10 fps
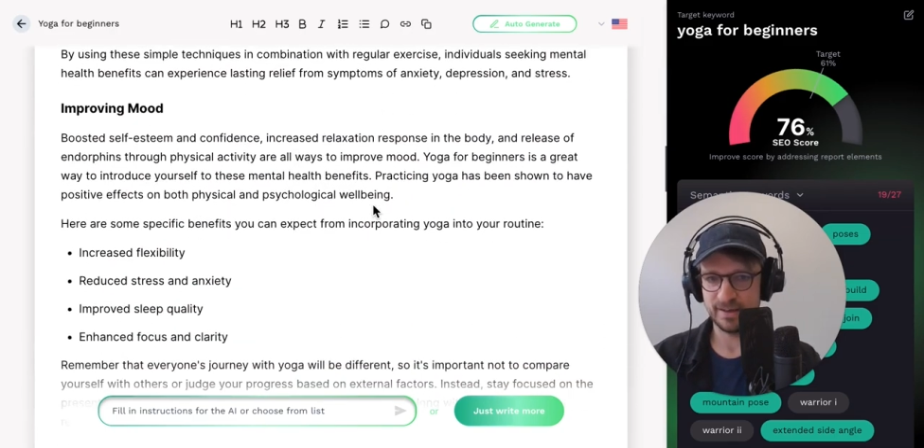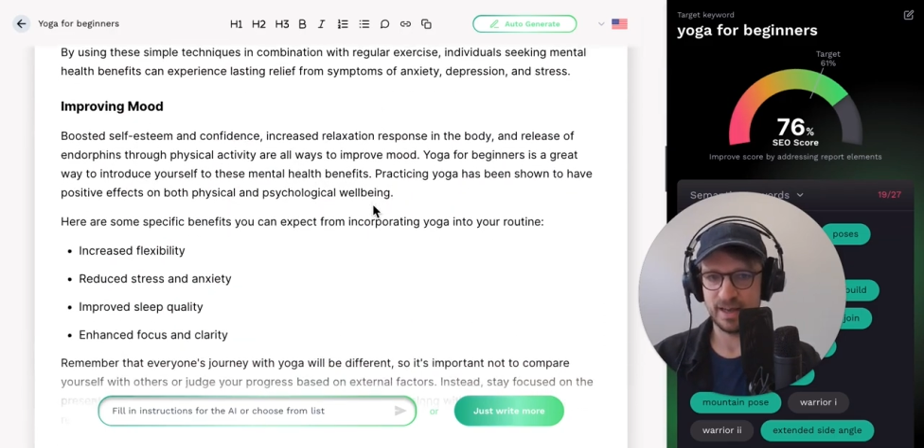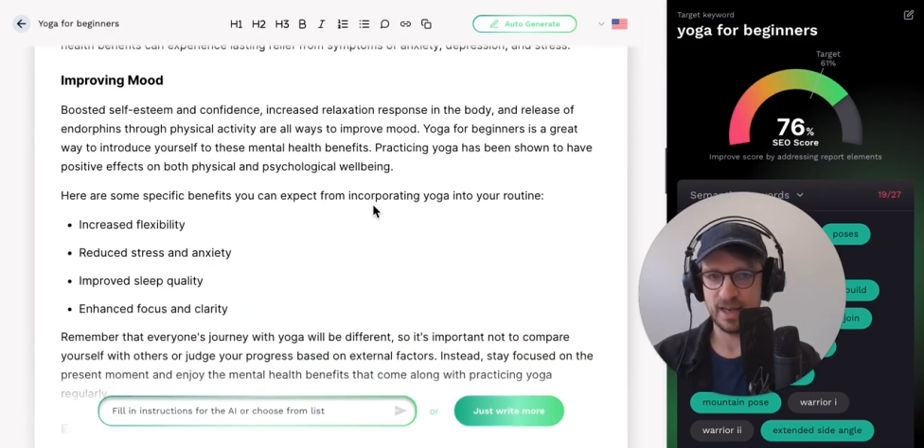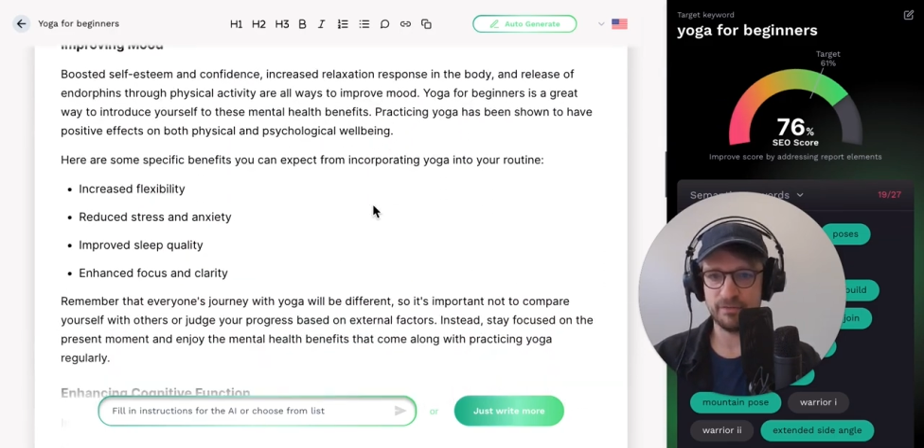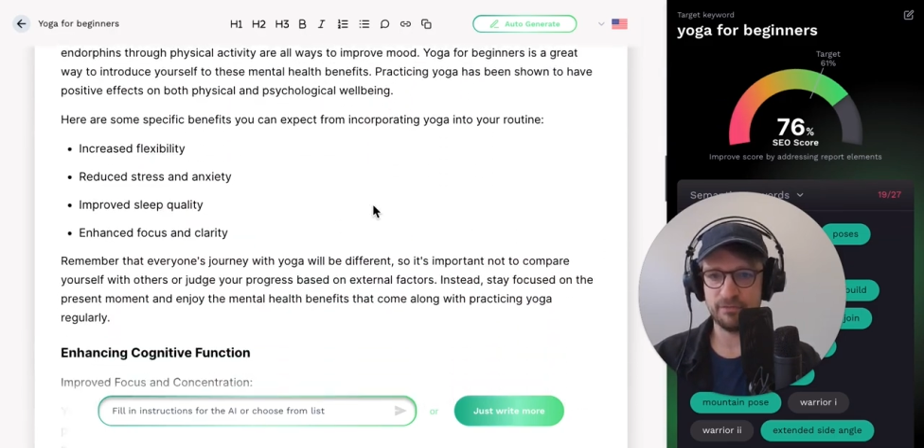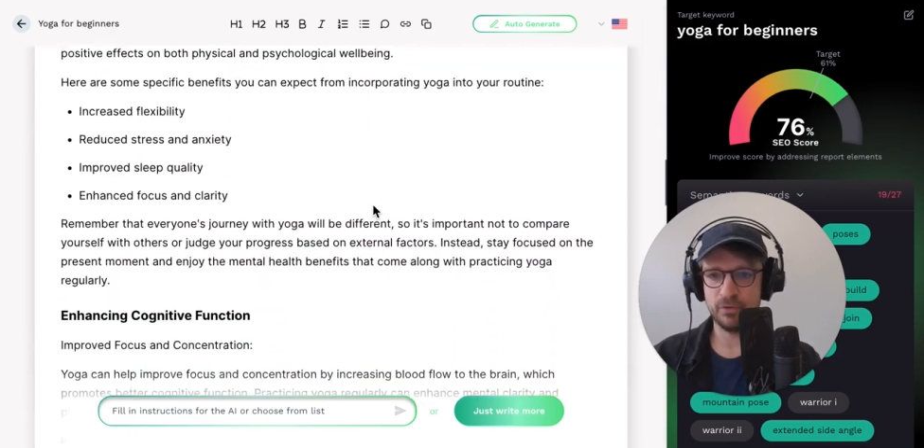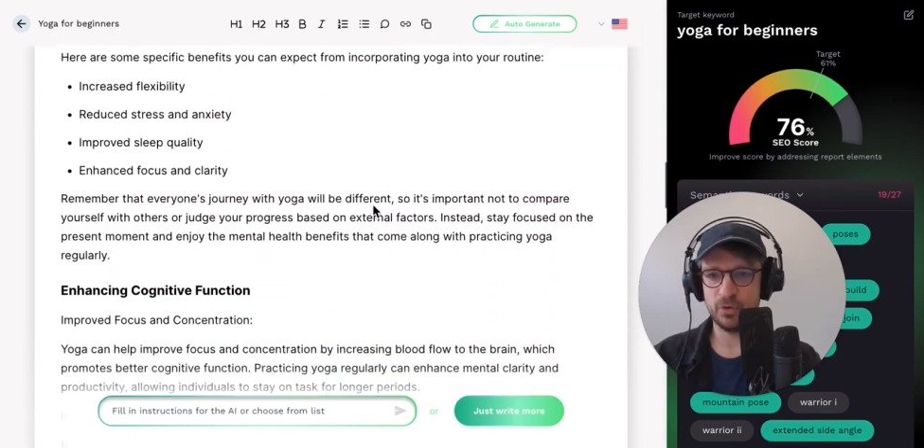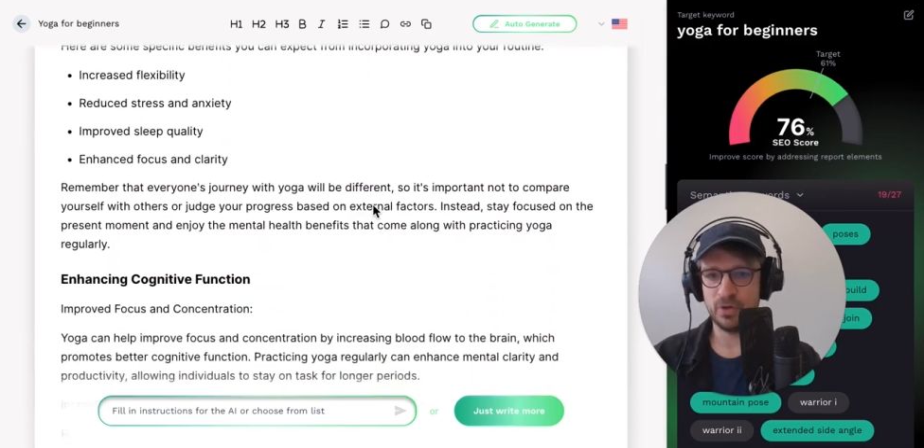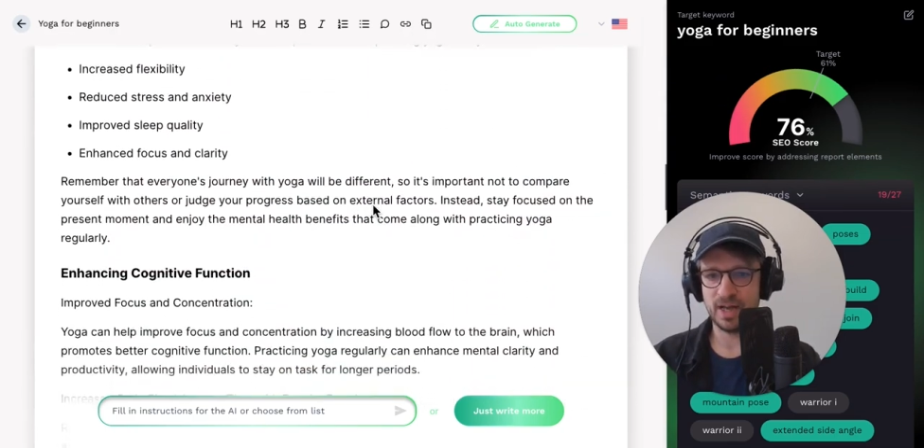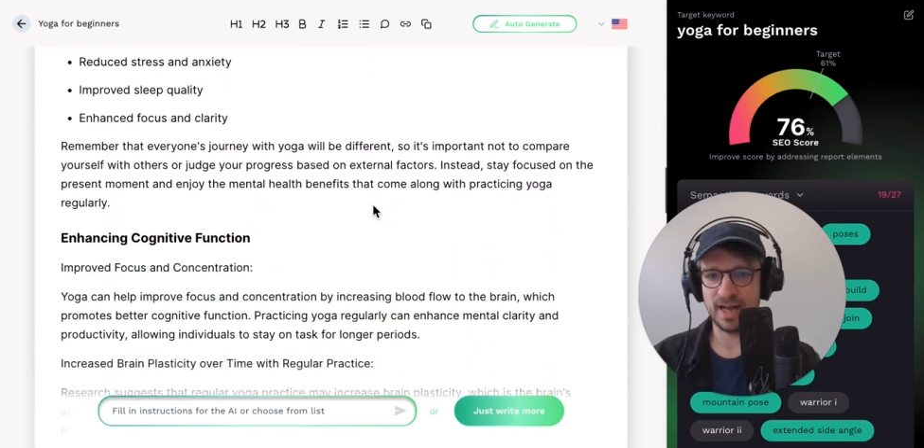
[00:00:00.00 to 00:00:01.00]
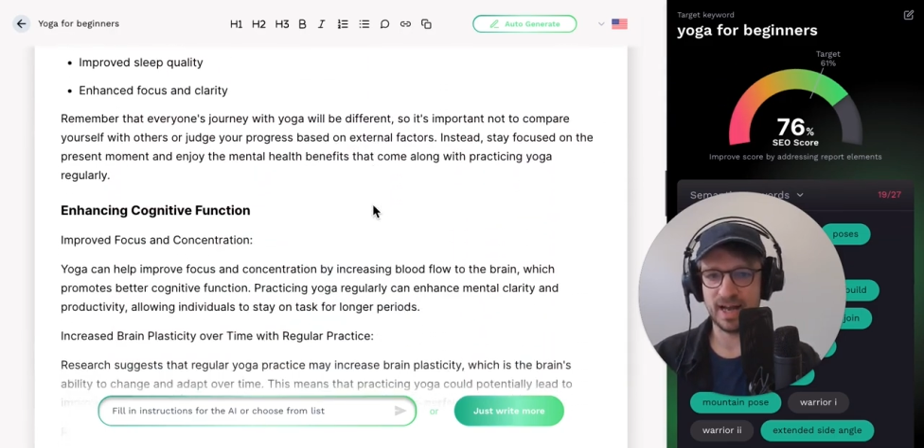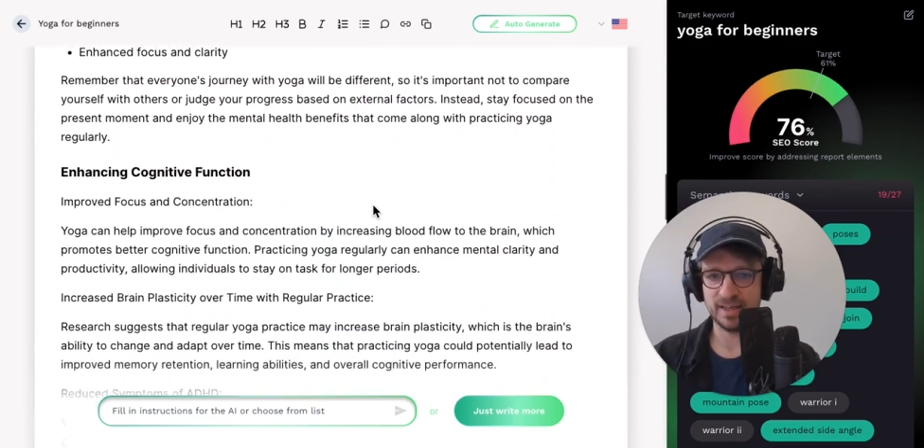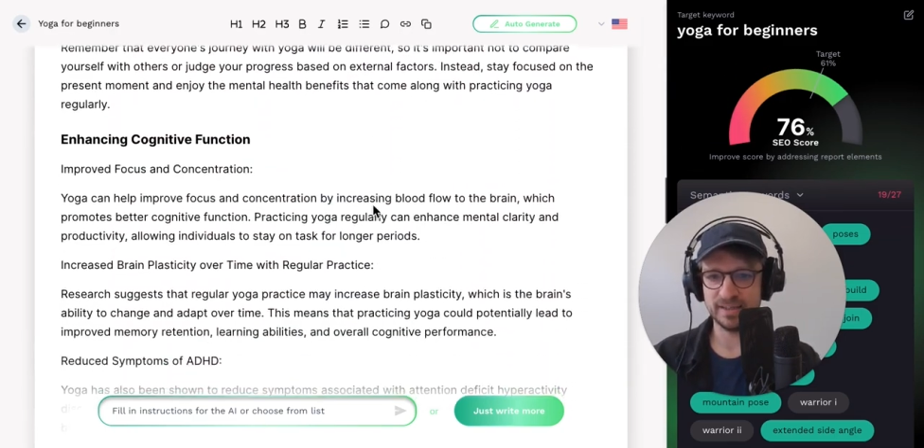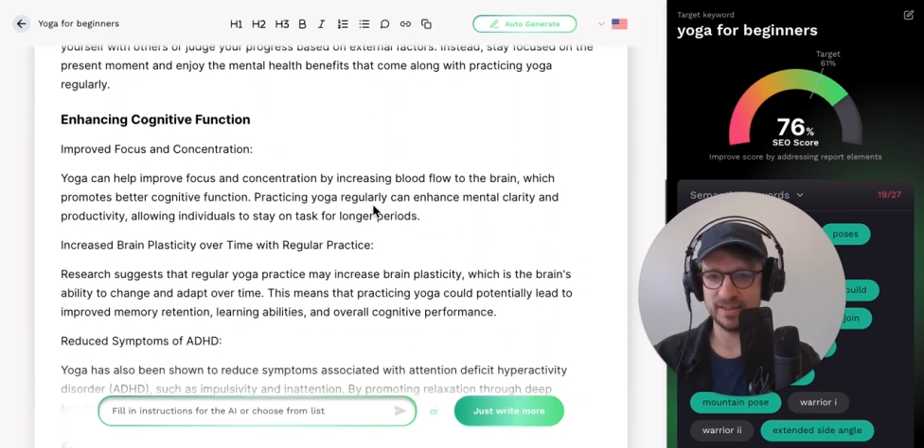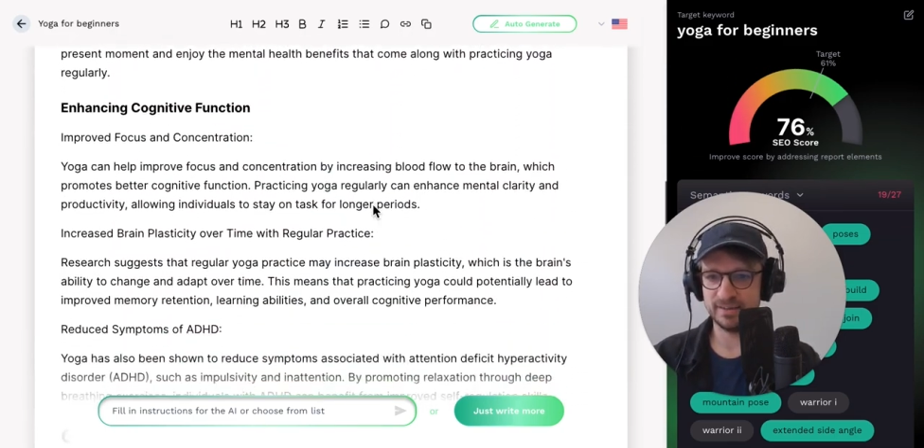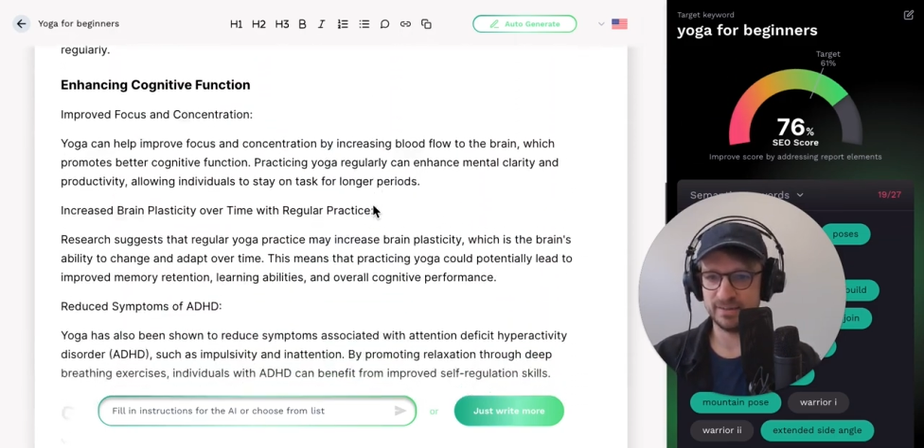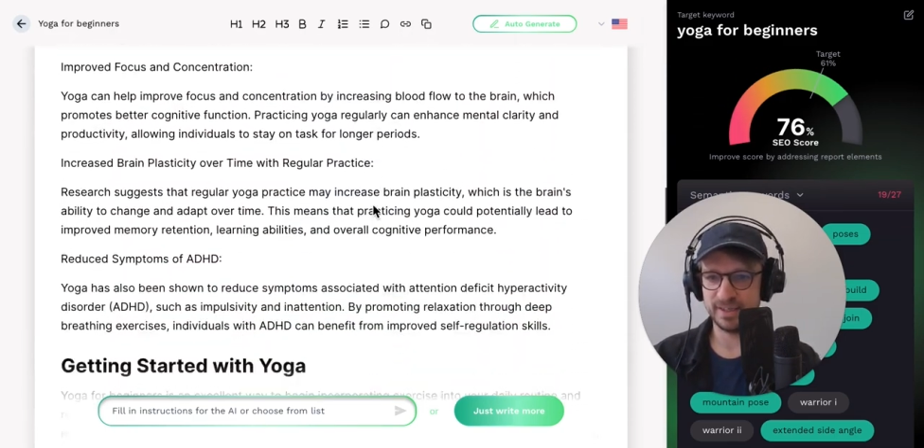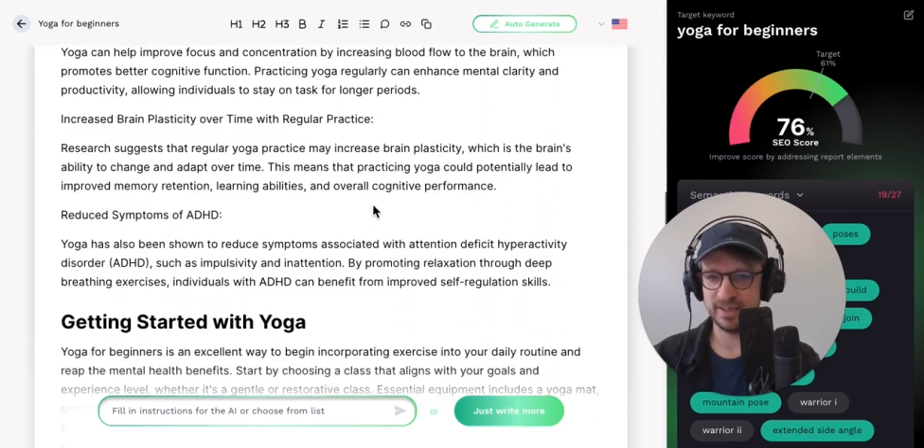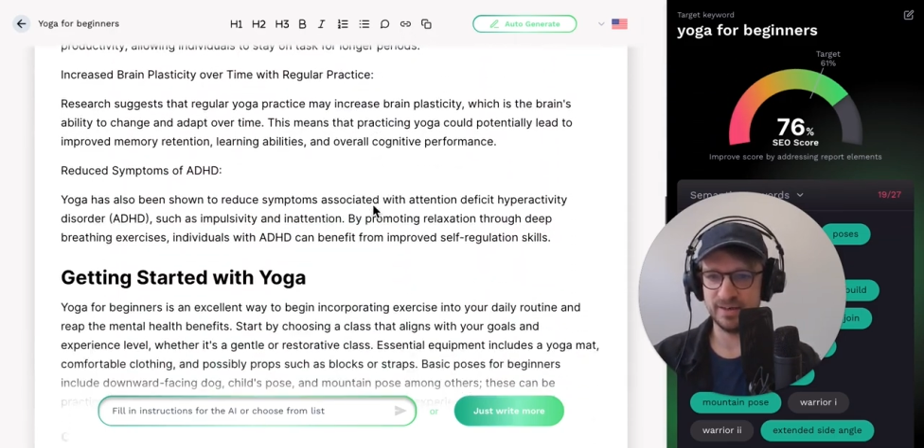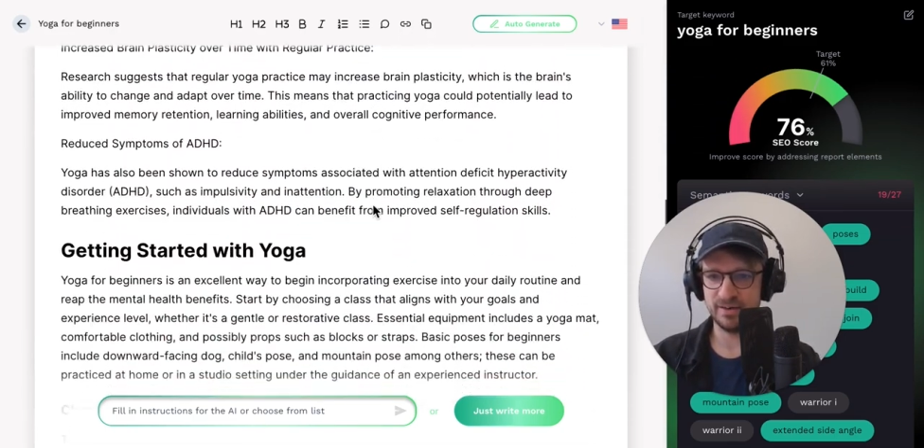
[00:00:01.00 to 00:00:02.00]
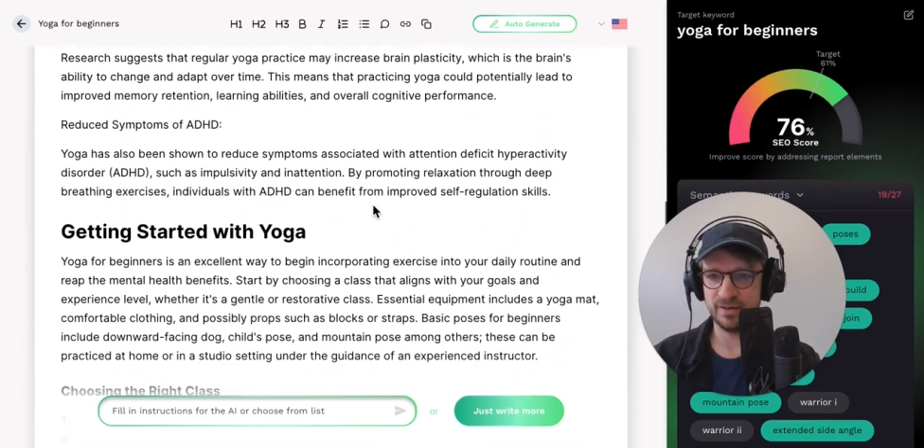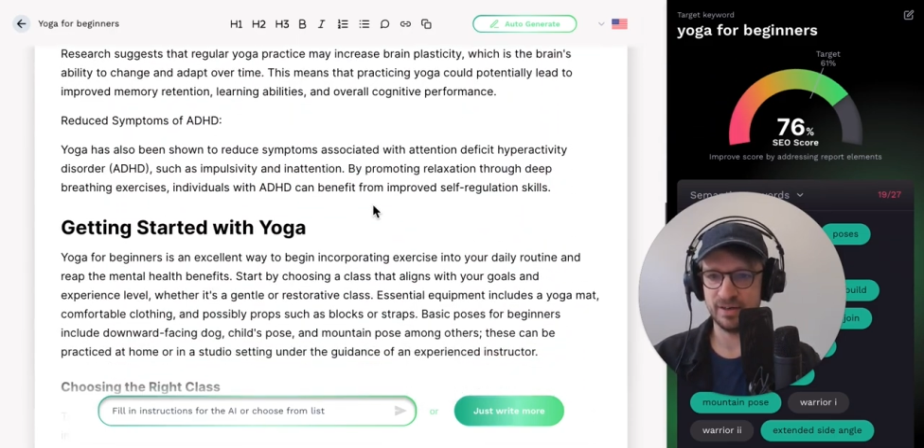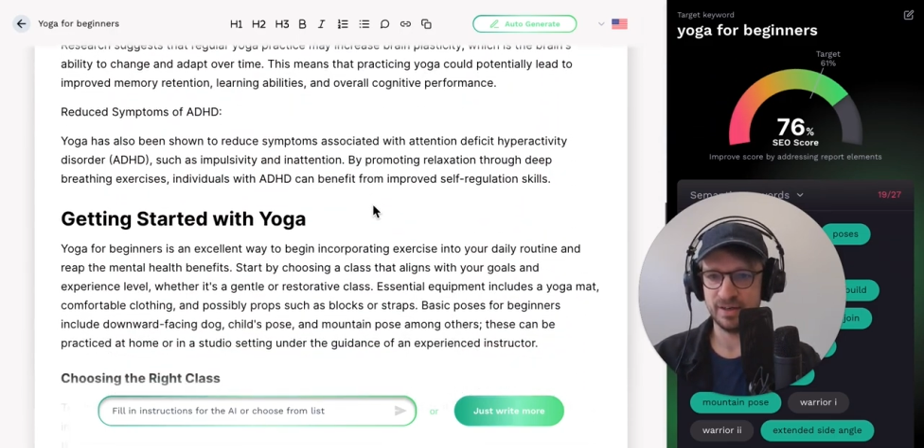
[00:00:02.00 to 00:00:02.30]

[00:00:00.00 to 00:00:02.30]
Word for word: a full article here